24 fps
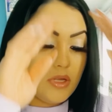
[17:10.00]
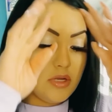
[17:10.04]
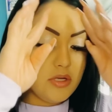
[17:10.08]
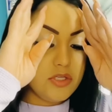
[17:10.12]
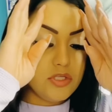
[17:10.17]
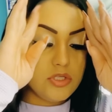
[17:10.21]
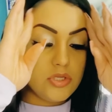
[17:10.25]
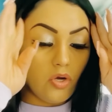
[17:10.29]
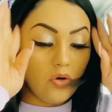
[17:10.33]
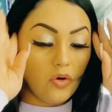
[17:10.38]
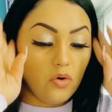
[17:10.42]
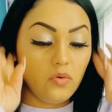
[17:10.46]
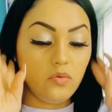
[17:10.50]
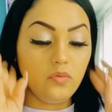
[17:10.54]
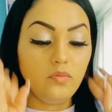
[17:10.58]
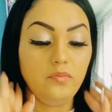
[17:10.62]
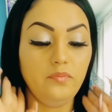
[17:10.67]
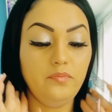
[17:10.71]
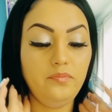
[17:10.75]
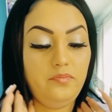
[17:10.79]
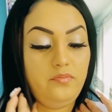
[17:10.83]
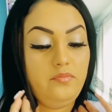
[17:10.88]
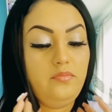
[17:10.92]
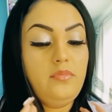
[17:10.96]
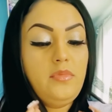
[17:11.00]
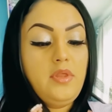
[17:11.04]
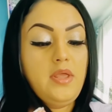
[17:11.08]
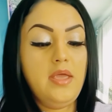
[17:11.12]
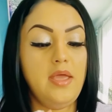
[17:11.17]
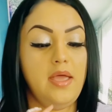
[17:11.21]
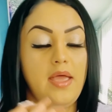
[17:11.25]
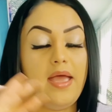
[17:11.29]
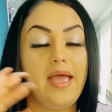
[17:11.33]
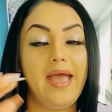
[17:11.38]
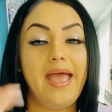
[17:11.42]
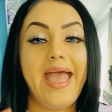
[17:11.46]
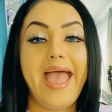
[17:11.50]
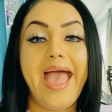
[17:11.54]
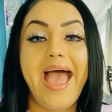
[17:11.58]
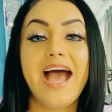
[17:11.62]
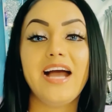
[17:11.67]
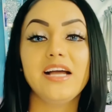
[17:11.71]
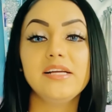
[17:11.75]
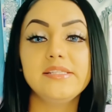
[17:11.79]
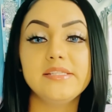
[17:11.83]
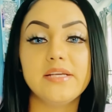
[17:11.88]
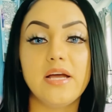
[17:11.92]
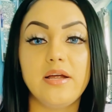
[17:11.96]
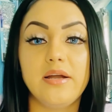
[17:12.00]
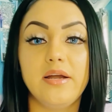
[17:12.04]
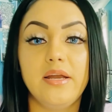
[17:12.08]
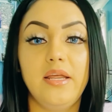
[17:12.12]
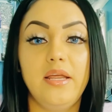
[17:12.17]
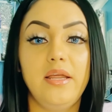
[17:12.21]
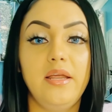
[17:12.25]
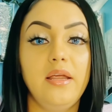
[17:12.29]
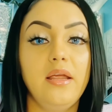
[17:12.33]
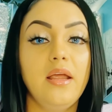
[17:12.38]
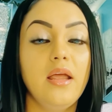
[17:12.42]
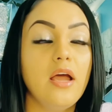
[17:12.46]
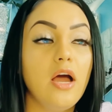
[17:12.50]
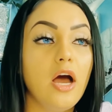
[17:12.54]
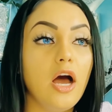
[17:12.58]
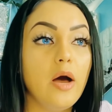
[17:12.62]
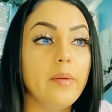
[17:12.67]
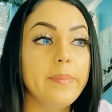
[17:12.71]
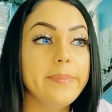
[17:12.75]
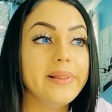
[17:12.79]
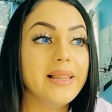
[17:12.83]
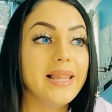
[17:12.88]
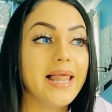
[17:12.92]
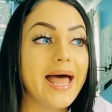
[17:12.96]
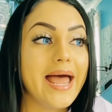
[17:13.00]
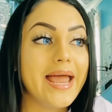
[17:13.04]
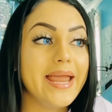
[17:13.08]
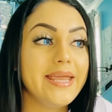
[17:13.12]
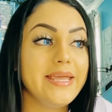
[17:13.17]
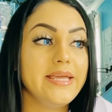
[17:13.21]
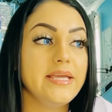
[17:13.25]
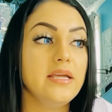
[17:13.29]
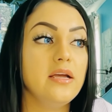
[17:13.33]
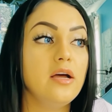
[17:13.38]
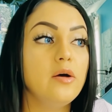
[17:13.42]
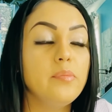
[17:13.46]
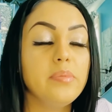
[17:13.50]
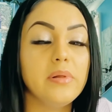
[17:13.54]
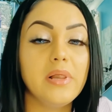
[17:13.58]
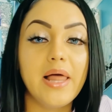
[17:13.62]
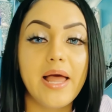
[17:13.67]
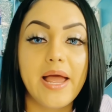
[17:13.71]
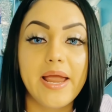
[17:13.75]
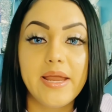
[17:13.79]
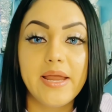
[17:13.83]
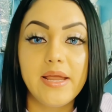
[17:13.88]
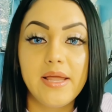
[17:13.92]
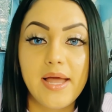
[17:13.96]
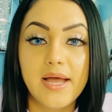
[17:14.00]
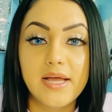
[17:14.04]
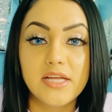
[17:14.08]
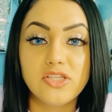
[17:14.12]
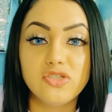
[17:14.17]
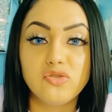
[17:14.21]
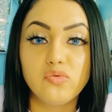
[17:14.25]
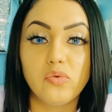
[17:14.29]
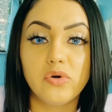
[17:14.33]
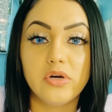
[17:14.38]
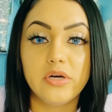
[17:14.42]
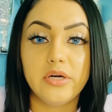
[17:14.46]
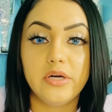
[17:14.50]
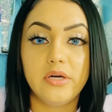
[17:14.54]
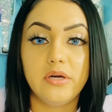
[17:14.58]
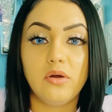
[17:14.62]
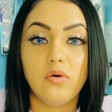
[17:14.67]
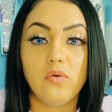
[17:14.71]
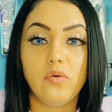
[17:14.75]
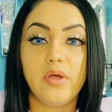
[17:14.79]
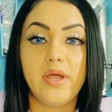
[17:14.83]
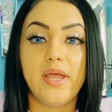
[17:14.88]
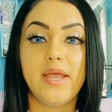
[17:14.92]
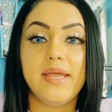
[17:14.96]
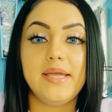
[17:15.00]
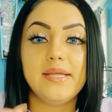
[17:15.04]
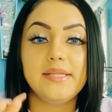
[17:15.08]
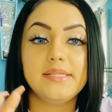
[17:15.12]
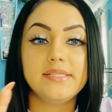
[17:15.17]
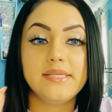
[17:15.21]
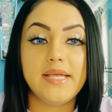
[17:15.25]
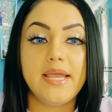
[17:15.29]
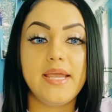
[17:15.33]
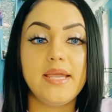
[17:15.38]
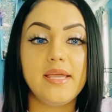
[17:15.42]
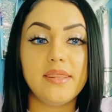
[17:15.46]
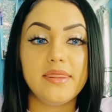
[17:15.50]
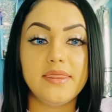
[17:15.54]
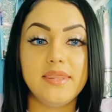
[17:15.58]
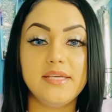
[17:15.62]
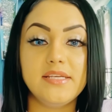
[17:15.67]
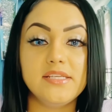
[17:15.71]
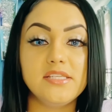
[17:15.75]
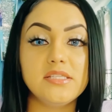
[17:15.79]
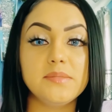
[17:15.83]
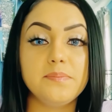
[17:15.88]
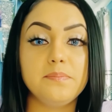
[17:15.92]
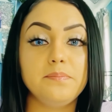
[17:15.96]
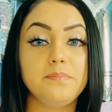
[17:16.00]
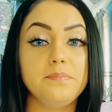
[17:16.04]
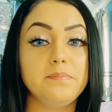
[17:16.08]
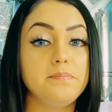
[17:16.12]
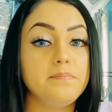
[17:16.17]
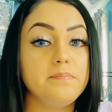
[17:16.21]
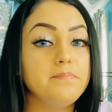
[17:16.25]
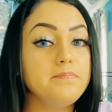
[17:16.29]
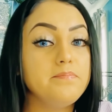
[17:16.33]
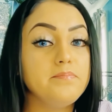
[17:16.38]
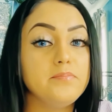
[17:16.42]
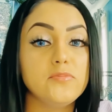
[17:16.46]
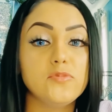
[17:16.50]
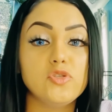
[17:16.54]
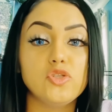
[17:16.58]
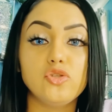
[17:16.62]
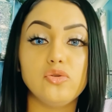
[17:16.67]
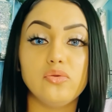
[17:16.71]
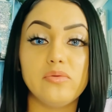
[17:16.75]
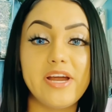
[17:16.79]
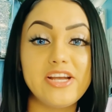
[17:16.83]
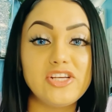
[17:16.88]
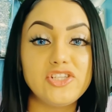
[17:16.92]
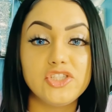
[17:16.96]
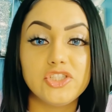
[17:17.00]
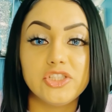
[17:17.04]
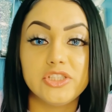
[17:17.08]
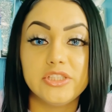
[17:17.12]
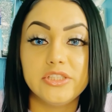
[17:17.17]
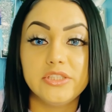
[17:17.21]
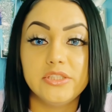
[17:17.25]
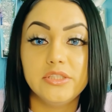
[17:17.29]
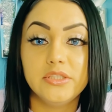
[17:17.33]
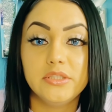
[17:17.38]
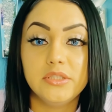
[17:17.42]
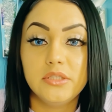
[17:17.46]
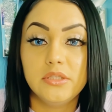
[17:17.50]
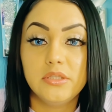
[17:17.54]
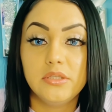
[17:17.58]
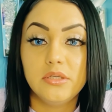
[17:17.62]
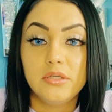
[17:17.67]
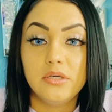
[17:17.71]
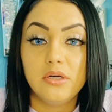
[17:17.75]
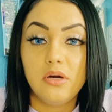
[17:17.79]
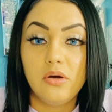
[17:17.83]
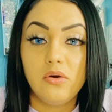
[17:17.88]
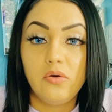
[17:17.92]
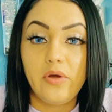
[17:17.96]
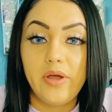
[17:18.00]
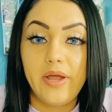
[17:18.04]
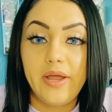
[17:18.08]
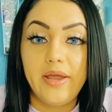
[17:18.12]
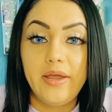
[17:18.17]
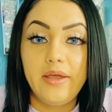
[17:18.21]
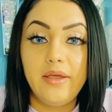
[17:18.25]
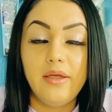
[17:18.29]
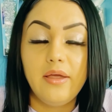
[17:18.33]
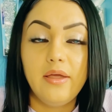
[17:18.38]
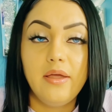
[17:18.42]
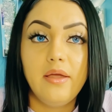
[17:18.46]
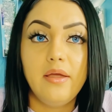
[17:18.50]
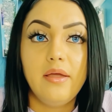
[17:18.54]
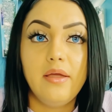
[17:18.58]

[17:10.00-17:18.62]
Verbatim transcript: So act on it, apply it, apply God's word, okay? Take this treasure, okay?